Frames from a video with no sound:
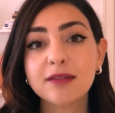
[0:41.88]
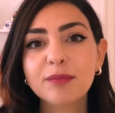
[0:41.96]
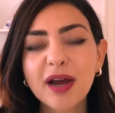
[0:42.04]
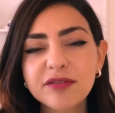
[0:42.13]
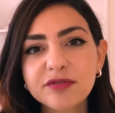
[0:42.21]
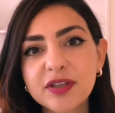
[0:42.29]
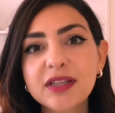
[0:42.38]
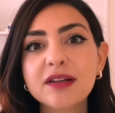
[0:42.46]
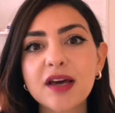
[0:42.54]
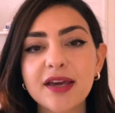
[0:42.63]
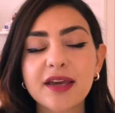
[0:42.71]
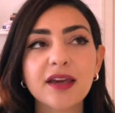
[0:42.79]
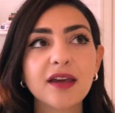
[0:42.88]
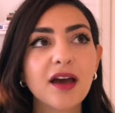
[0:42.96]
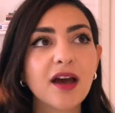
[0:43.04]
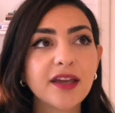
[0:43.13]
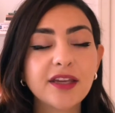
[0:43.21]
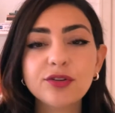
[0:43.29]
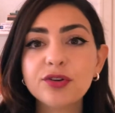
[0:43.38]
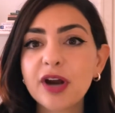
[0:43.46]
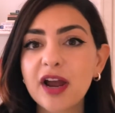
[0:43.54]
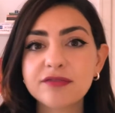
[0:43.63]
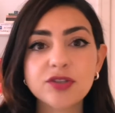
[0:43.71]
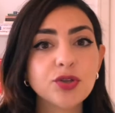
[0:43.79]
might feel like I either
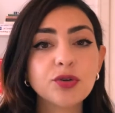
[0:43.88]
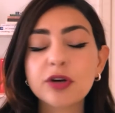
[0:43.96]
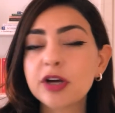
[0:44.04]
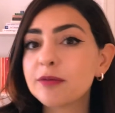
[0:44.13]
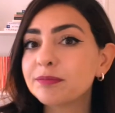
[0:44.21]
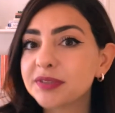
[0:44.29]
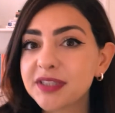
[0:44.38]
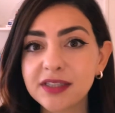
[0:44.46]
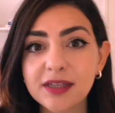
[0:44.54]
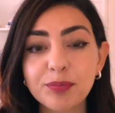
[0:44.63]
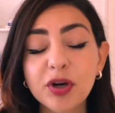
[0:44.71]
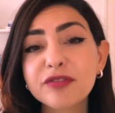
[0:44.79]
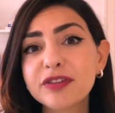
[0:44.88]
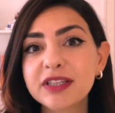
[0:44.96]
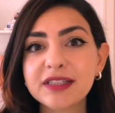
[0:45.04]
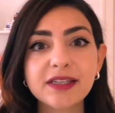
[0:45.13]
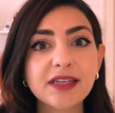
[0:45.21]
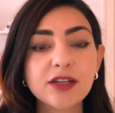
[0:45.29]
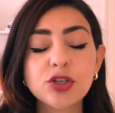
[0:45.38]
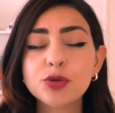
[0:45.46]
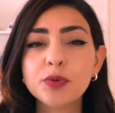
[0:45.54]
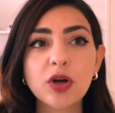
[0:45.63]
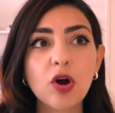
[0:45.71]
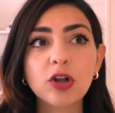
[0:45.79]
have to do it completely perfectly and do
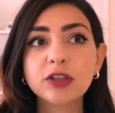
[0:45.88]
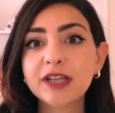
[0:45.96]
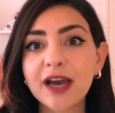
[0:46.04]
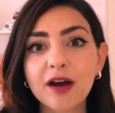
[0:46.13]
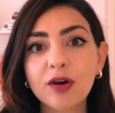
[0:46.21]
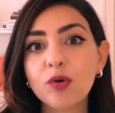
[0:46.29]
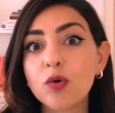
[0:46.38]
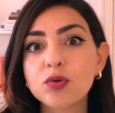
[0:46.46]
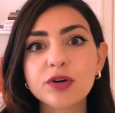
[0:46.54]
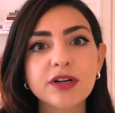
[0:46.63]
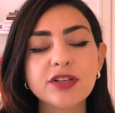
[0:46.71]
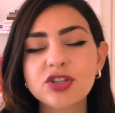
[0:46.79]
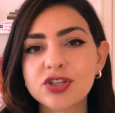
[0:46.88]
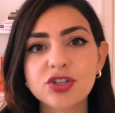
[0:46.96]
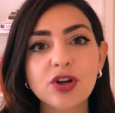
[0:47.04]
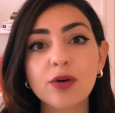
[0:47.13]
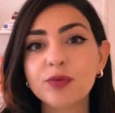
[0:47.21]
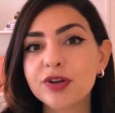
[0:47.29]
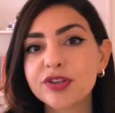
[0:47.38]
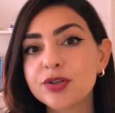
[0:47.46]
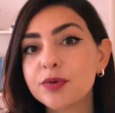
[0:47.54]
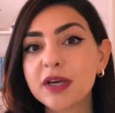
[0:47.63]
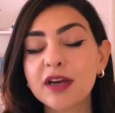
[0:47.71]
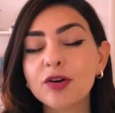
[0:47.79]
it all now, or it's just not worth
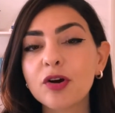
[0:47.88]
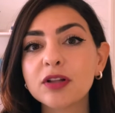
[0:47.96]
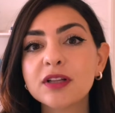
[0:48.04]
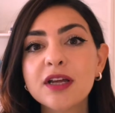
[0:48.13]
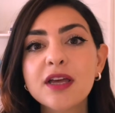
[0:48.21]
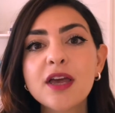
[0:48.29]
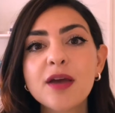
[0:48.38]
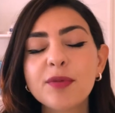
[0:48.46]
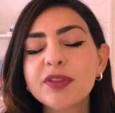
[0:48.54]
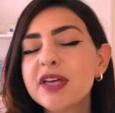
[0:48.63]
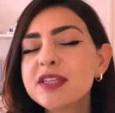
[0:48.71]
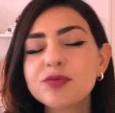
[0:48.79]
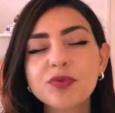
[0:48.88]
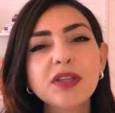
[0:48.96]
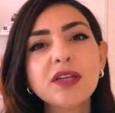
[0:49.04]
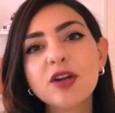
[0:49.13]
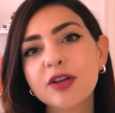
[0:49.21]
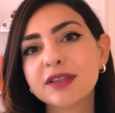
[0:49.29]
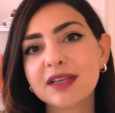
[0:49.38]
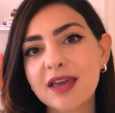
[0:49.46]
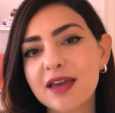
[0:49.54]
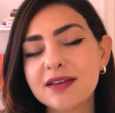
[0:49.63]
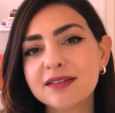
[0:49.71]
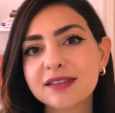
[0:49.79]
doing it all. But that's really not the
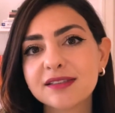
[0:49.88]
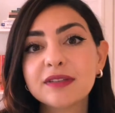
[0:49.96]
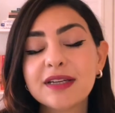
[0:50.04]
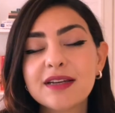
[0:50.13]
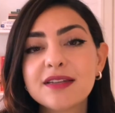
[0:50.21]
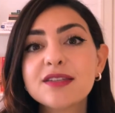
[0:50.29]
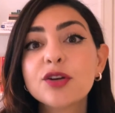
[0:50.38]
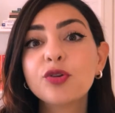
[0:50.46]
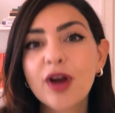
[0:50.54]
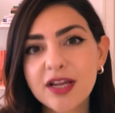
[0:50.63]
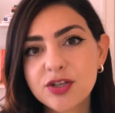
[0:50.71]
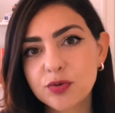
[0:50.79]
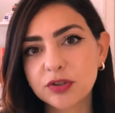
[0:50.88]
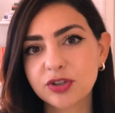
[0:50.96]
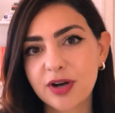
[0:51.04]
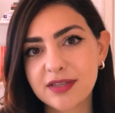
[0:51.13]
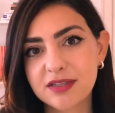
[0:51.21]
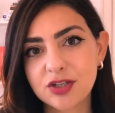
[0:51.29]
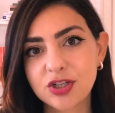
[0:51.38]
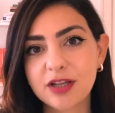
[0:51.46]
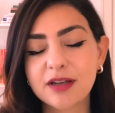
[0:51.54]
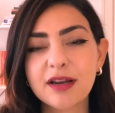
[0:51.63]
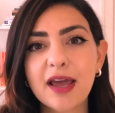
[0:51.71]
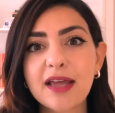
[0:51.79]
case. It's a gradual
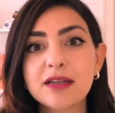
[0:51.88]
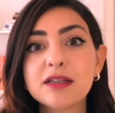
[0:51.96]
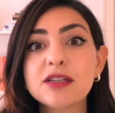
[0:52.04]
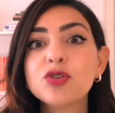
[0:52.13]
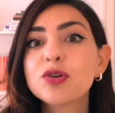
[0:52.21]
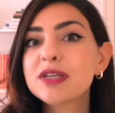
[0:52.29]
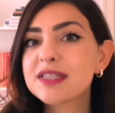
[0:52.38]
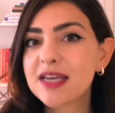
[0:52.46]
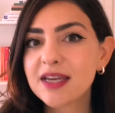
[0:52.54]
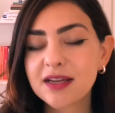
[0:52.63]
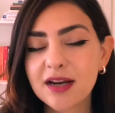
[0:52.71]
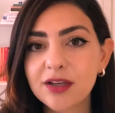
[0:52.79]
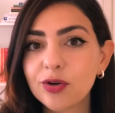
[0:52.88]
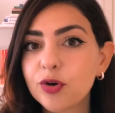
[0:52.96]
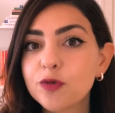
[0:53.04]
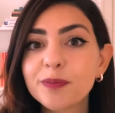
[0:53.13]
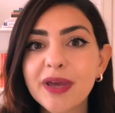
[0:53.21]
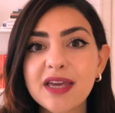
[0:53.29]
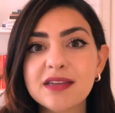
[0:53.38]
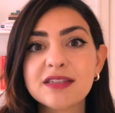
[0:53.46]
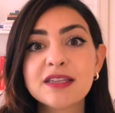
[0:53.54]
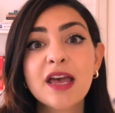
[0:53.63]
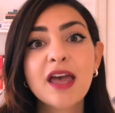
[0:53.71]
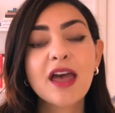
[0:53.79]
transition and you could take it at your own
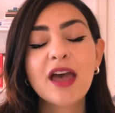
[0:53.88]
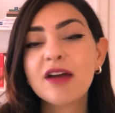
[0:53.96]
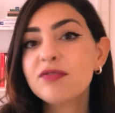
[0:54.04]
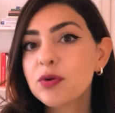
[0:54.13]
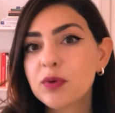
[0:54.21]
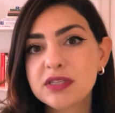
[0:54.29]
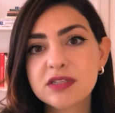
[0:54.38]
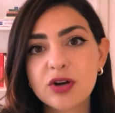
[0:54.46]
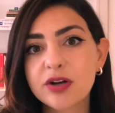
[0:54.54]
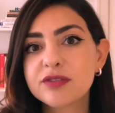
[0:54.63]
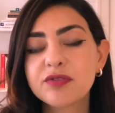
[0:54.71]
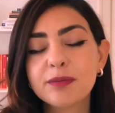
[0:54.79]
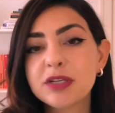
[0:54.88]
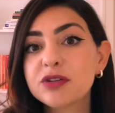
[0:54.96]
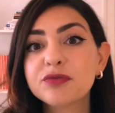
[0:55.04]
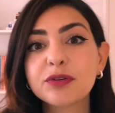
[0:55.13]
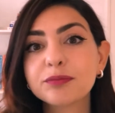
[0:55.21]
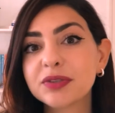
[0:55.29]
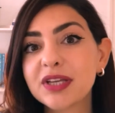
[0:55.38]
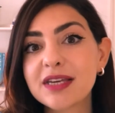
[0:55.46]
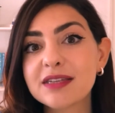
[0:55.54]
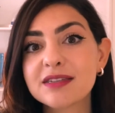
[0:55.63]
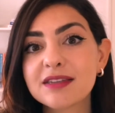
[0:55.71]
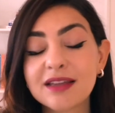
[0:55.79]
pace. Everyone starts from a different
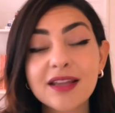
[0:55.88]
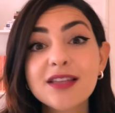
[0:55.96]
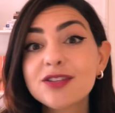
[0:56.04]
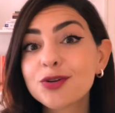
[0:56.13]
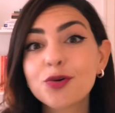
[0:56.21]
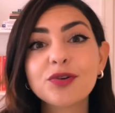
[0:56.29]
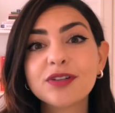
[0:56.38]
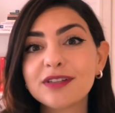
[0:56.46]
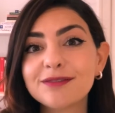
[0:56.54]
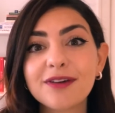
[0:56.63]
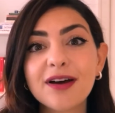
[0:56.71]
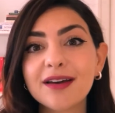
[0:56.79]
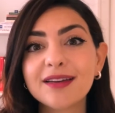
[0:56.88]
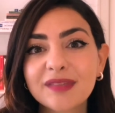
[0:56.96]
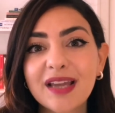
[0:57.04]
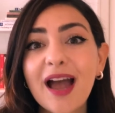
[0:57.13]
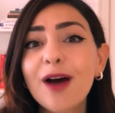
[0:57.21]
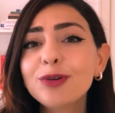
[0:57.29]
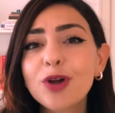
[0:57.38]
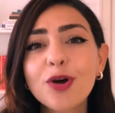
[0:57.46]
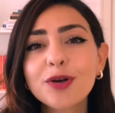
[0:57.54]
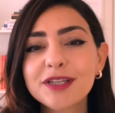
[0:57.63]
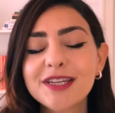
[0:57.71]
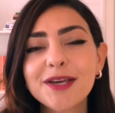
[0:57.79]
place, and that's totally fine. How long
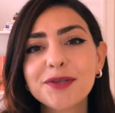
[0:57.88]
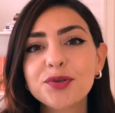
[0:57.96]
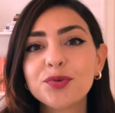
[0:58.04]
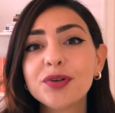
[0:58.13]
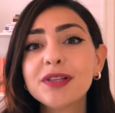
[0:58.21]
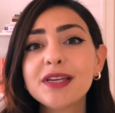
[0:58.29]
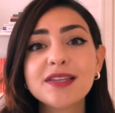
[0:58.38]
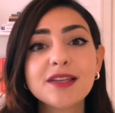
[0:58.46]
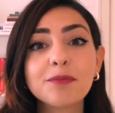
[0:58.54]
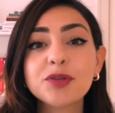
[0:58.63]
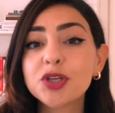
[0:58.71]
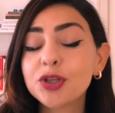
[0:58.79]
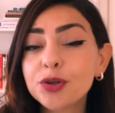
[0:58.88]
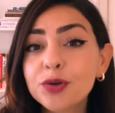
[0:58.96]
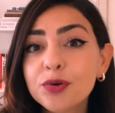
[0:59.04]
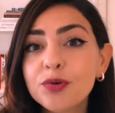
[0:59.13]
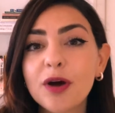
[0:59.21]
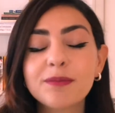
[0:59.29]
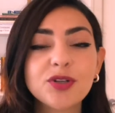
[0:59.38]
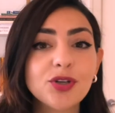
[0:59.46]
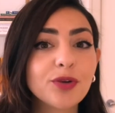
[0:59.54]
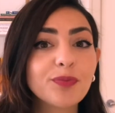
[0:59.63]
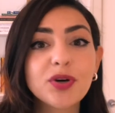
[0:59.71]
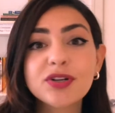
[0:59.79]
it takes you really is up to you, up to your
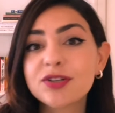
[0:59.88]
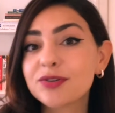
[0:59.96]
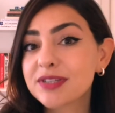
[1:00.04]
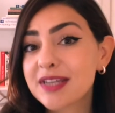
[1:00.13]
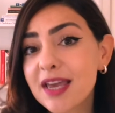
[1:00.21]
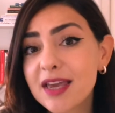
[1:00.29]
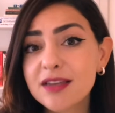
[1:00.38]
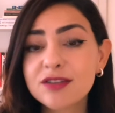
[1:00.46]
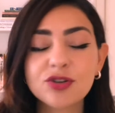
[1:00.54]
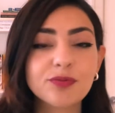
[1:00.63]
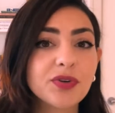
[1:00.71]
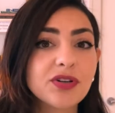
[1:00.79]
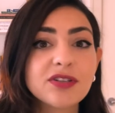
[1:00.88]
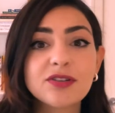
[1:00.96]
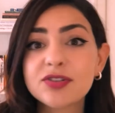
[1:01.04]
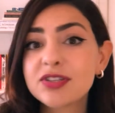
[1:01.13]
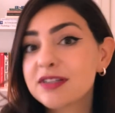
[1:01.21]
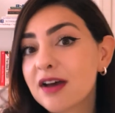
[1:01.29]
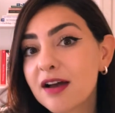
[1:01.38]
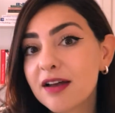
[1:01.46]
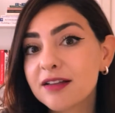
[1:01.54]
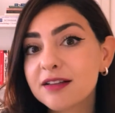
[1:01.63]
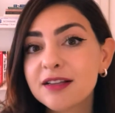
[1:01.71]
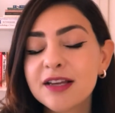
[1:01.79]
personal taste, your personal
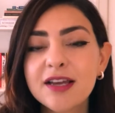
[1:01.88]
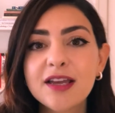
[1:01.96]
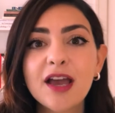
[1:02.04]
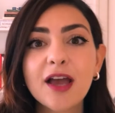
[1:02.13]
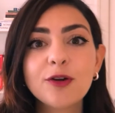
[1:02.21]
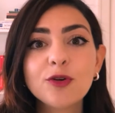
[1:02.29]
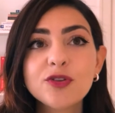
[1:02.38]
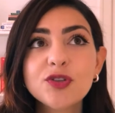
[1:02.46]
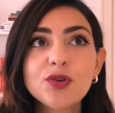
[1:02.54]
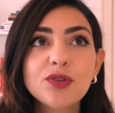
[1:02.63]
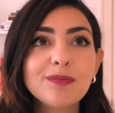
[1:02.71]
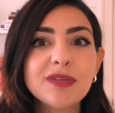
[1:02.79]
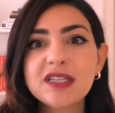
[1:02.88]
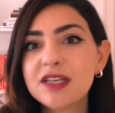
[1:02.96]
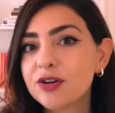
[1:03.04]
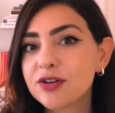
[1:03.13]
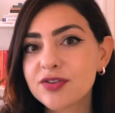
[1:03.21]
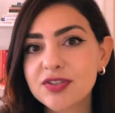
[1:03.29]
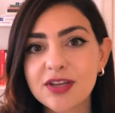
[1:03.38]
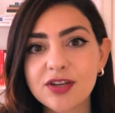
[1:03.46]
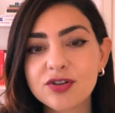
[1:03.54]
style, and also the materials that you're